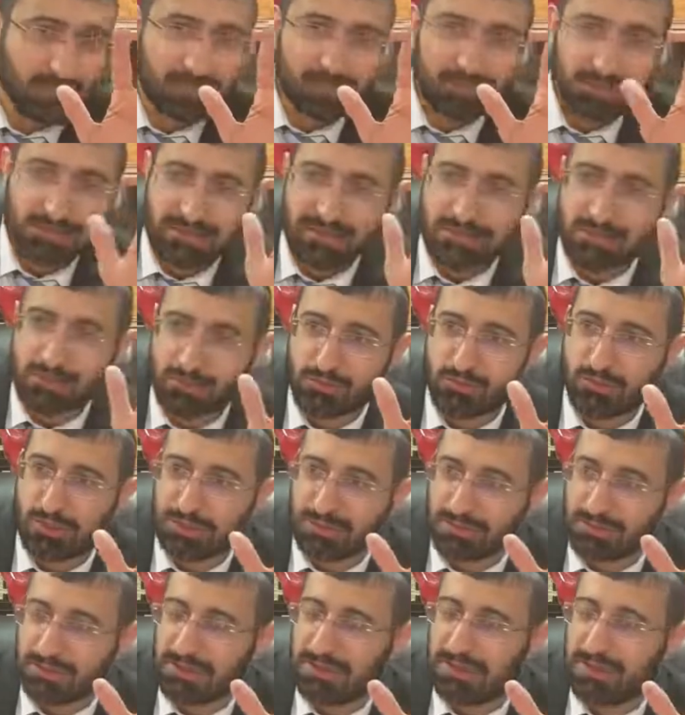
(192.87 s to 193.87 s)
6,
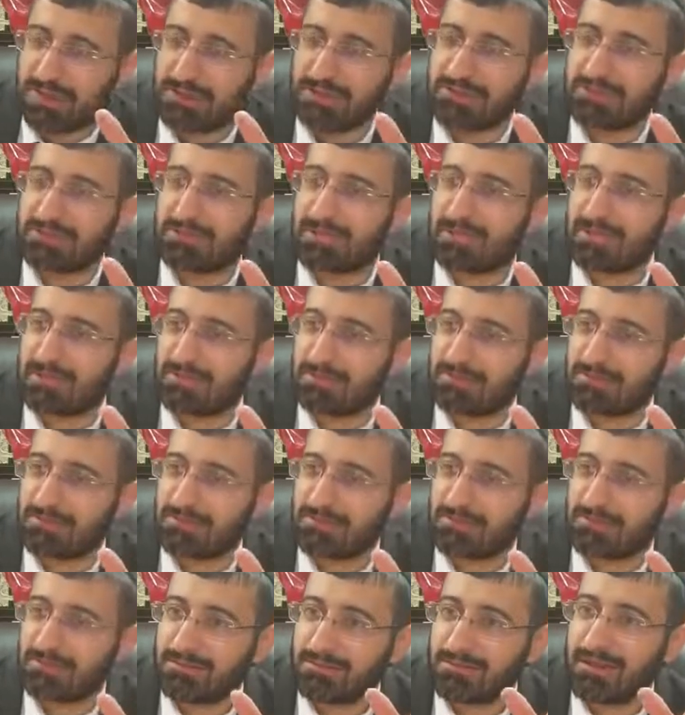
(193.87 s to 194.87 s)
1, 3 is 10.
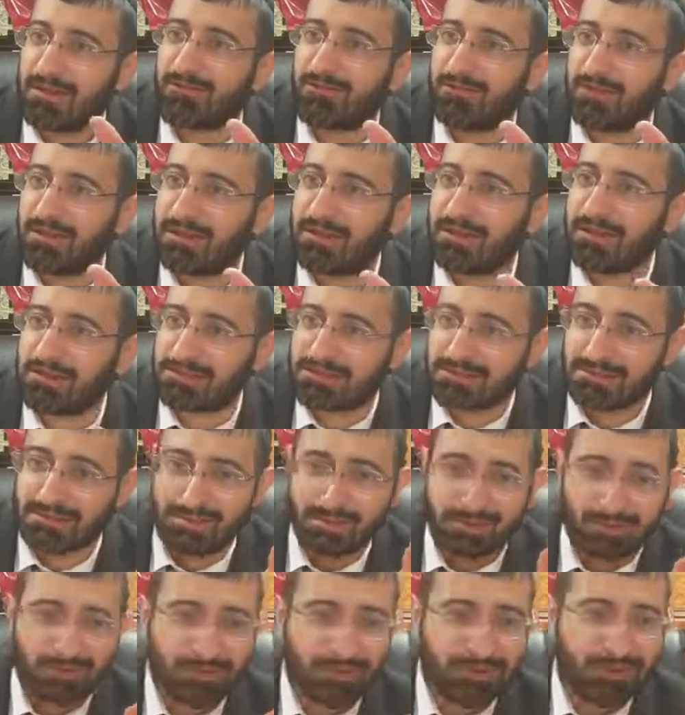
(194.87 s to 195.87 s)
10 fingers
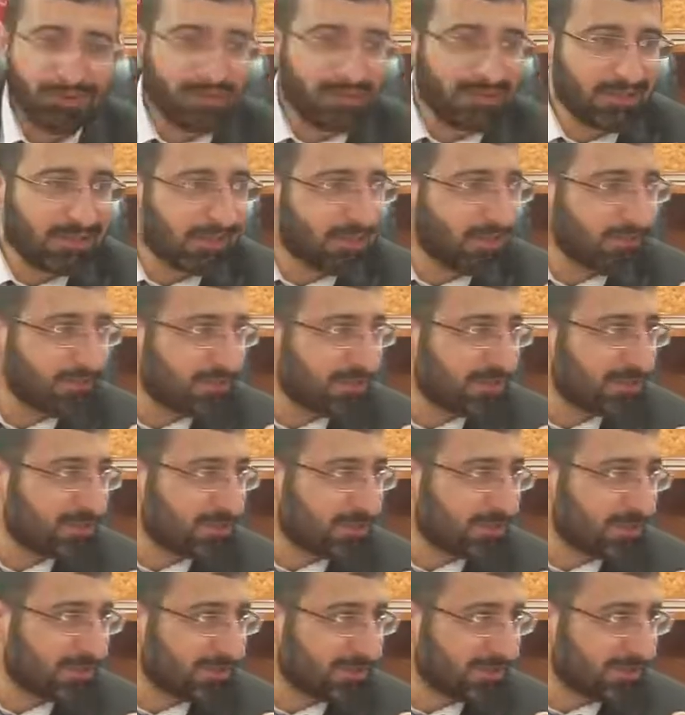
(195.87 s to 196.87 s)
written in them,
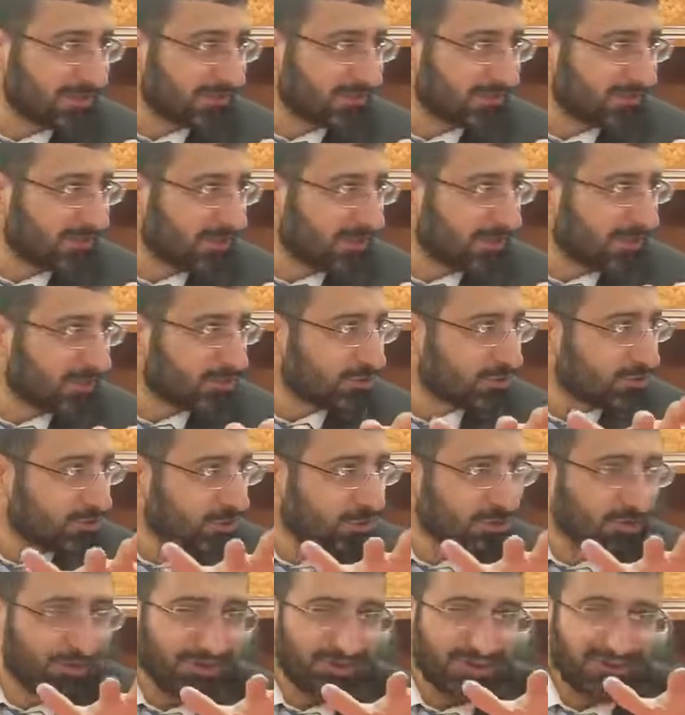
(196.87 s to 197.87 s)
613.
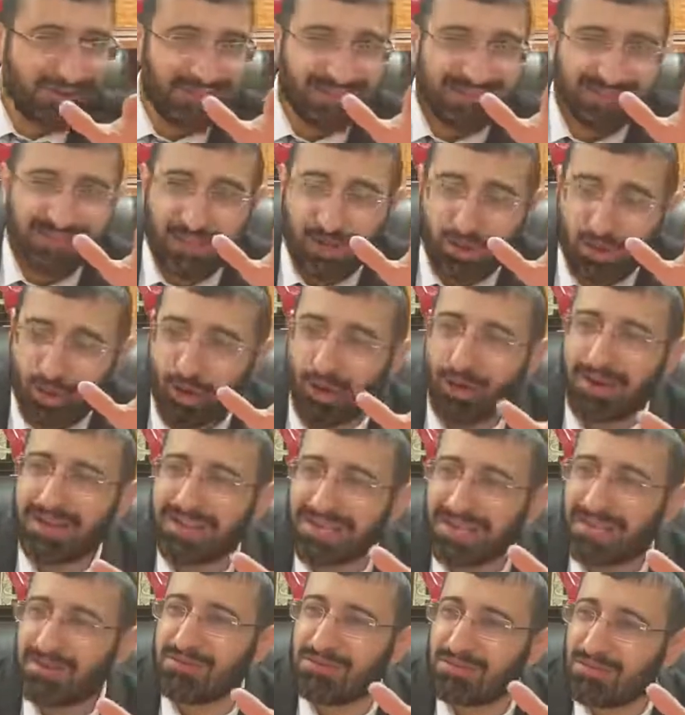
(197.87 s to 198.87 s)
So the
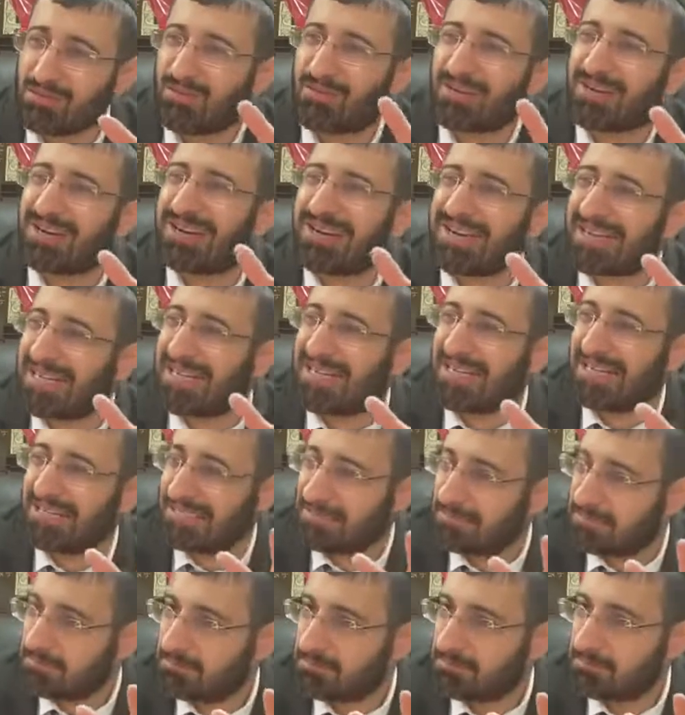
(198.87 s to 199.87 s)
Kohen gives you bracha
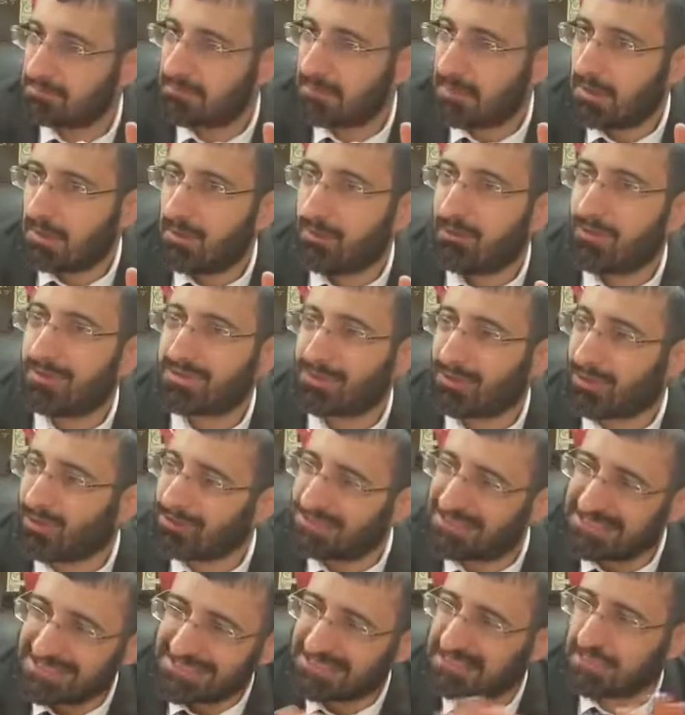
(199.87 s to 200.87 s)
with all
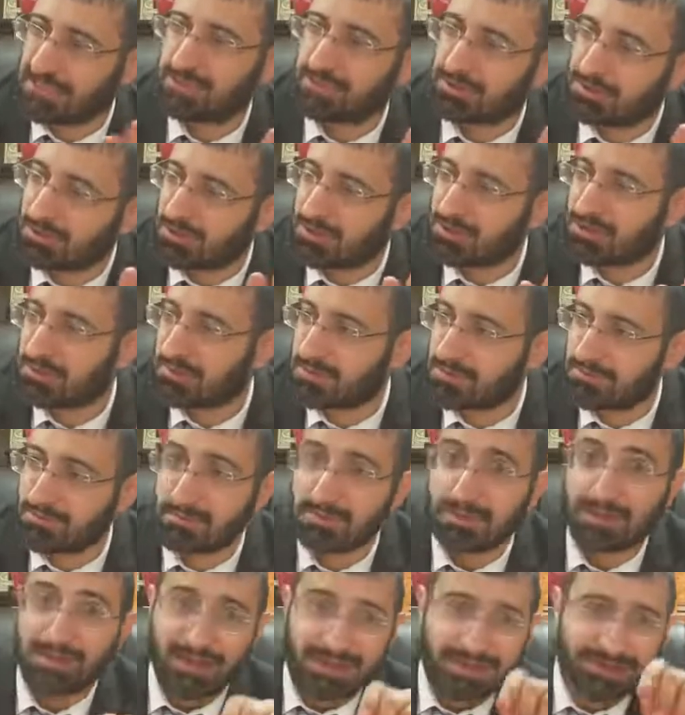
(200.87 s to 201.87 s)
613
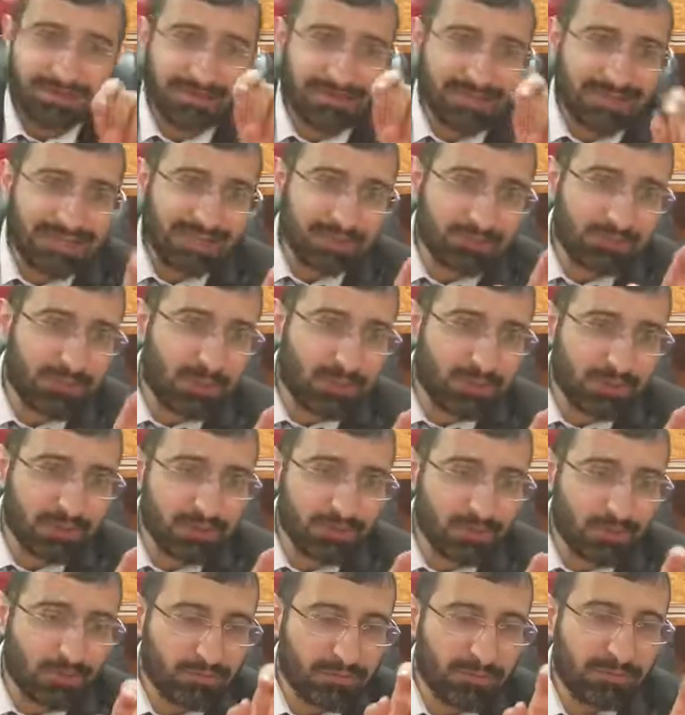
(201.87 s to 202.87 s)
mitzvot. And the last
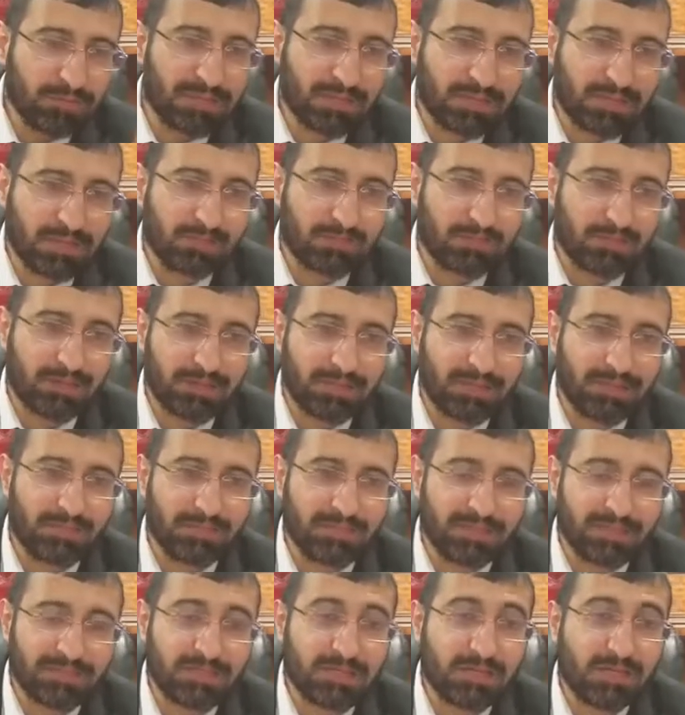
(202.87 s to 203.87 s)
point of the Birkat Kohanim
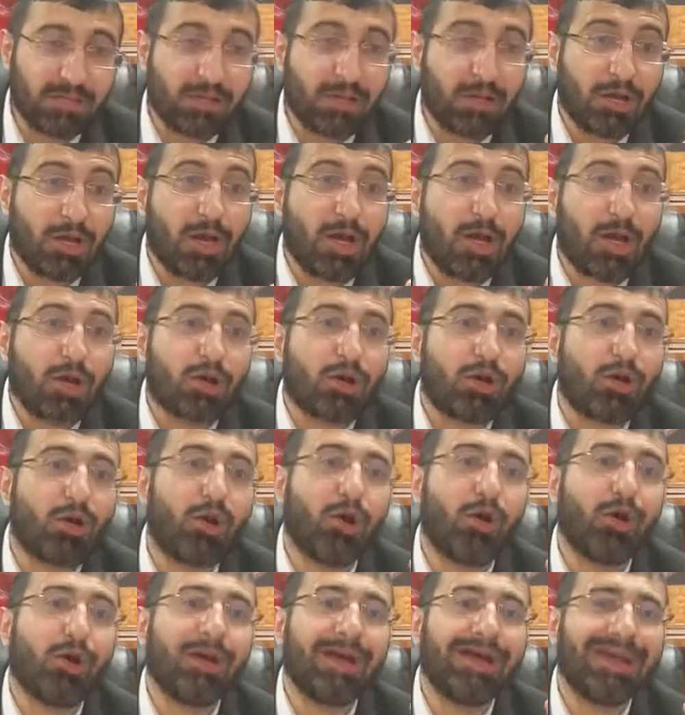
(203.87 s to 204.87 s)
is
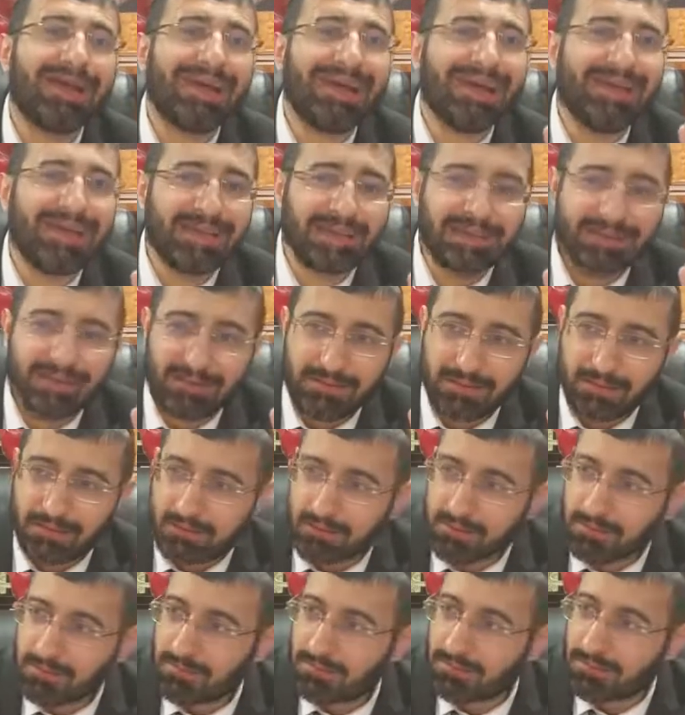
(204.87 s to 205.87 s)
Kohen.
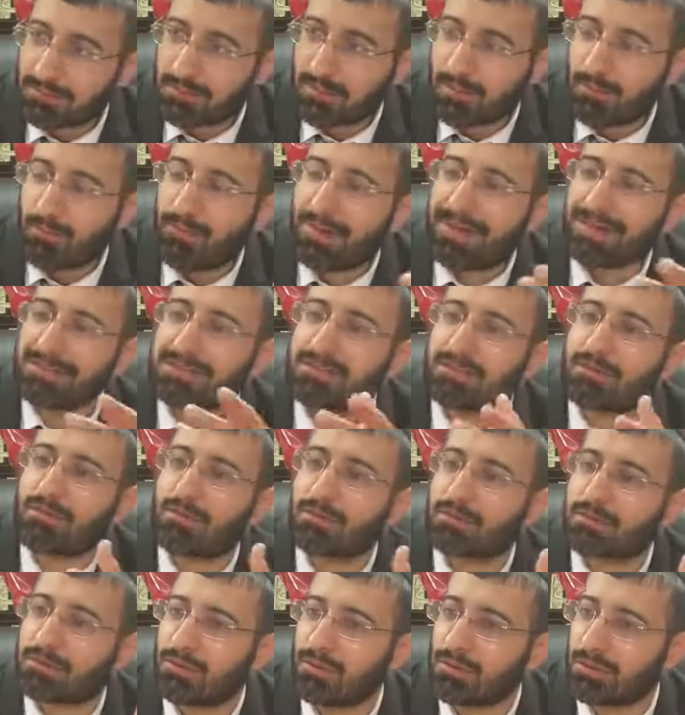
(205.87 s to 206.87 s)
Why is he
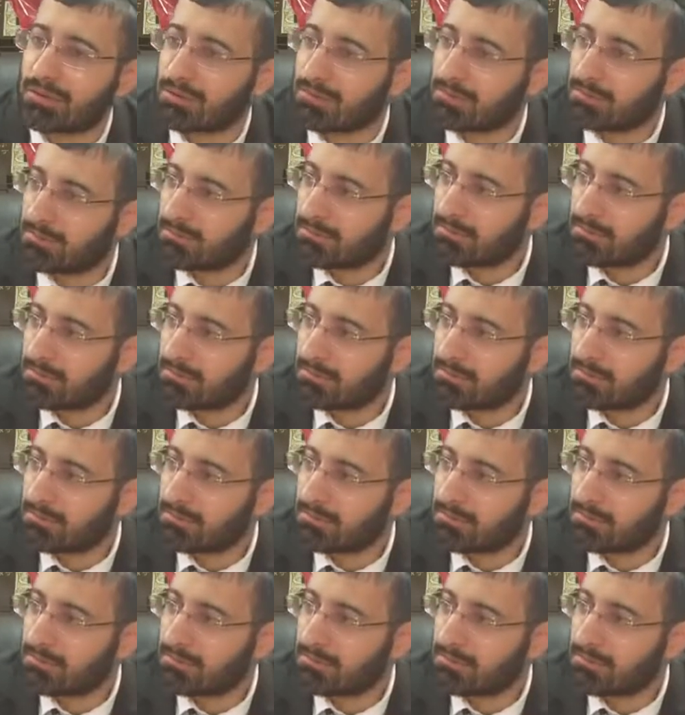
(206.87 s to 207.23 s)
called Kohen?